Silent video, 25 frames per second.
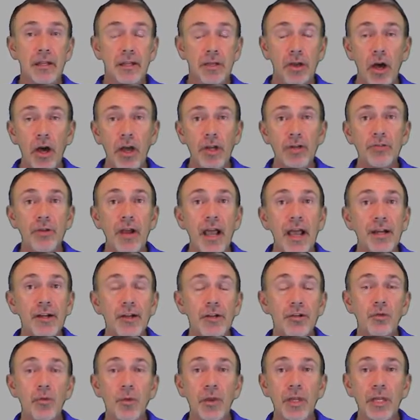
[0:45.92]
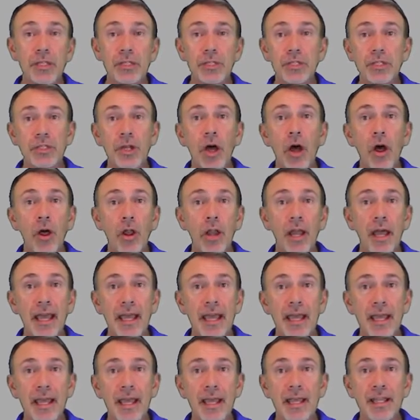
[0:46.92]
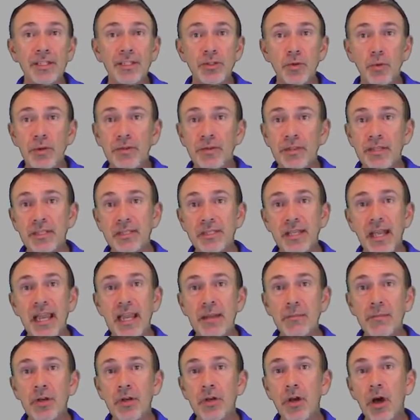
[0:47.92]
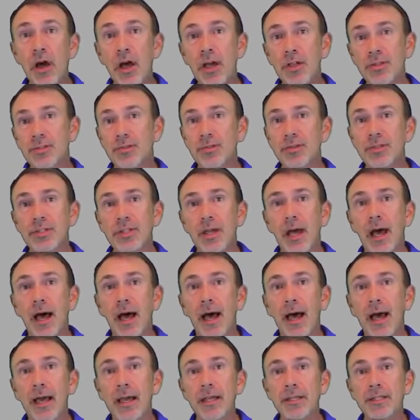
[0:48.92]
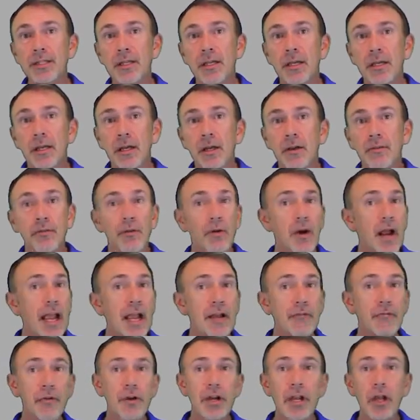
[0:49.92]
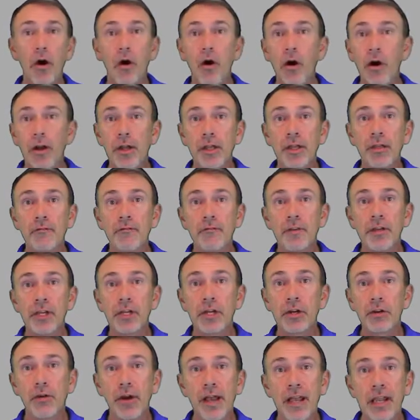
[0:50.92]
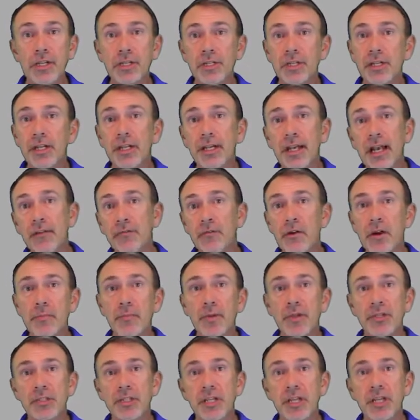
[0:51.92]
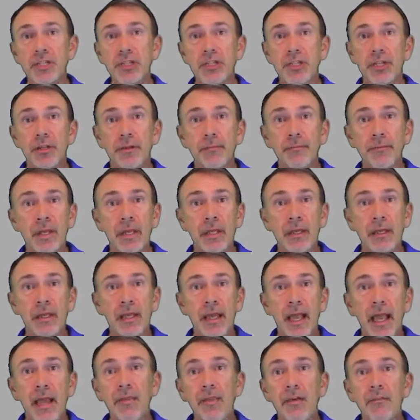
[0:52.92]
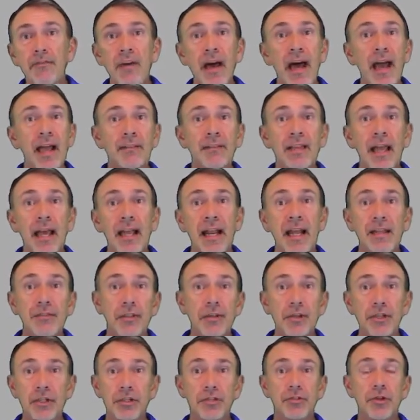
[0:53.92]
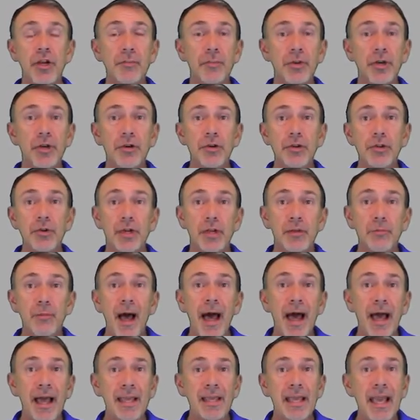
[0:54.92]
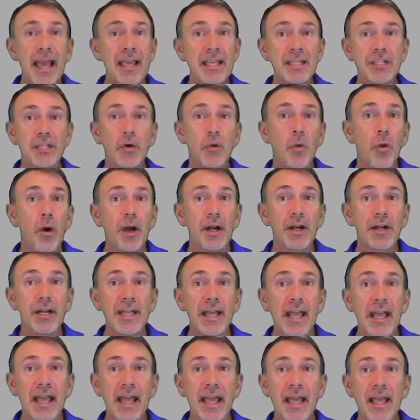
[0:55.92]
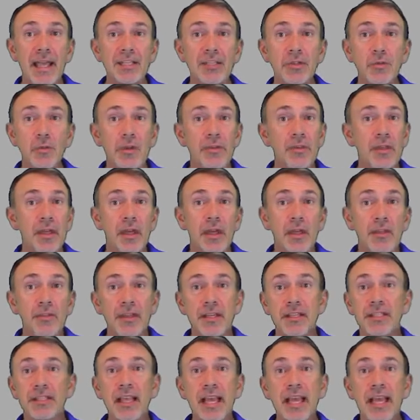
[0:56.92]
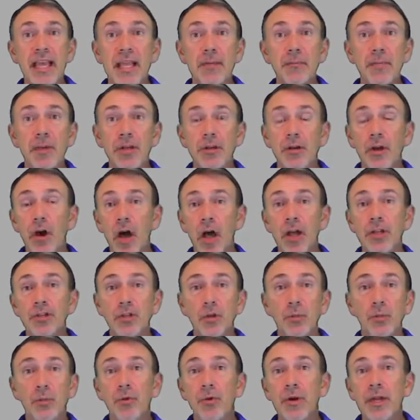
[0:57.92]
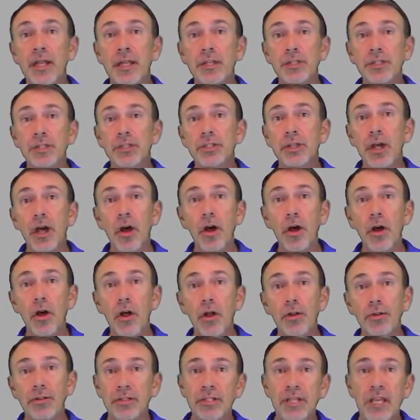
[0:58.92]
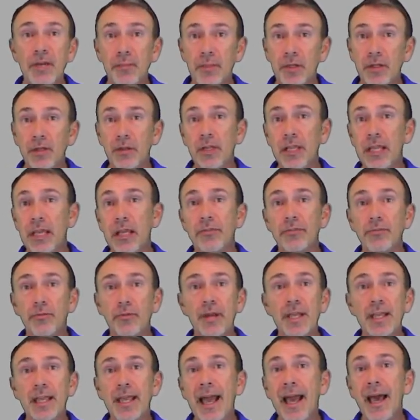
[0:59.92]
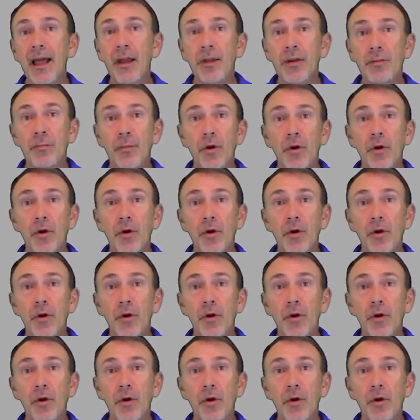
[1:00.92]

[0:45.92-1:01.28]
contractors will install heads with the same nozzle size for every ARC configuration and every position. And the fact that at the distributor you can buy case quantity heads with the same nozzle pre-installed, typically a three gallon